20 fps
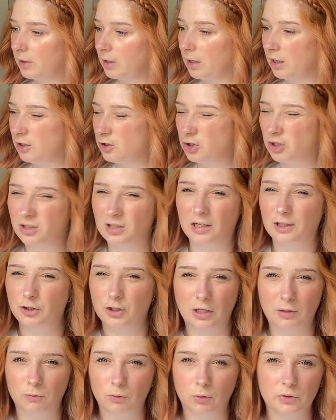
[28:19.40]
and just like
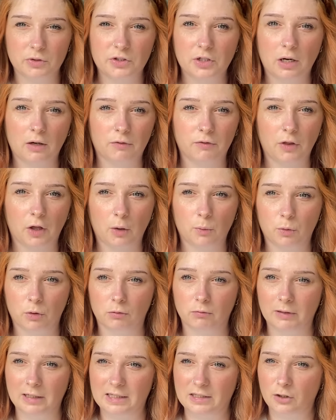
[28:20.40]
general stuff that I want
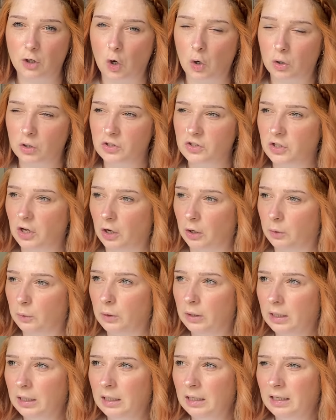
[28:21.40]
to restock. So
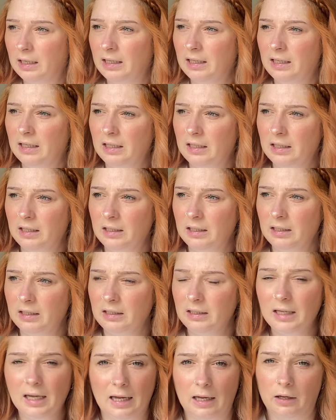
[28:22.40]

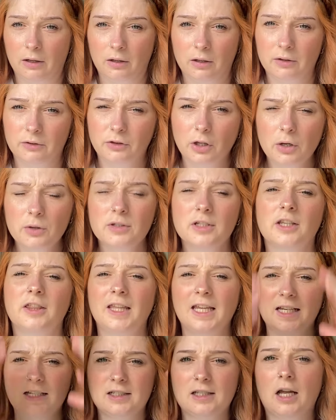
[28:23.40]
yeah, those are
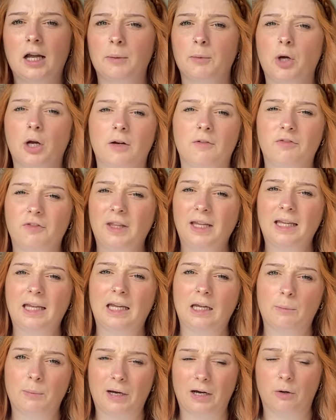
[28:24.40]
things that I'm kind of
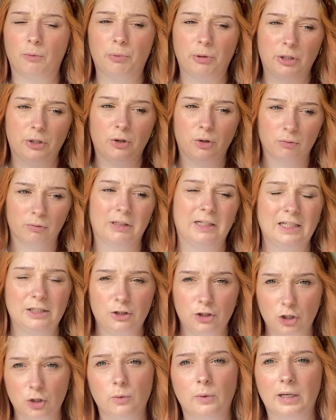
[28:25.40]
thinking about, but not really
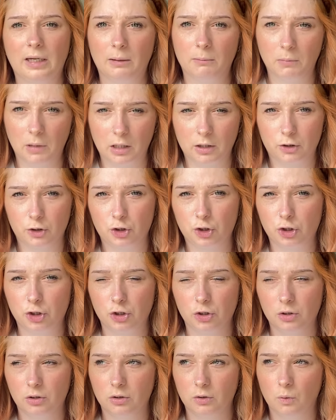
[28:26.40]
doing
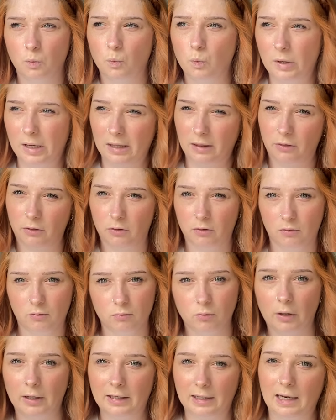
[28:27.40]
much with
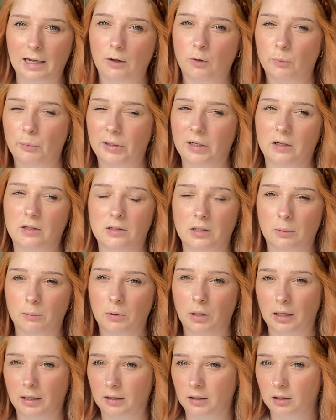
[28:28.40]
right now because I'm
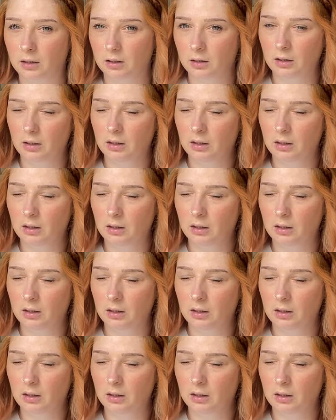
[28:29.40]
like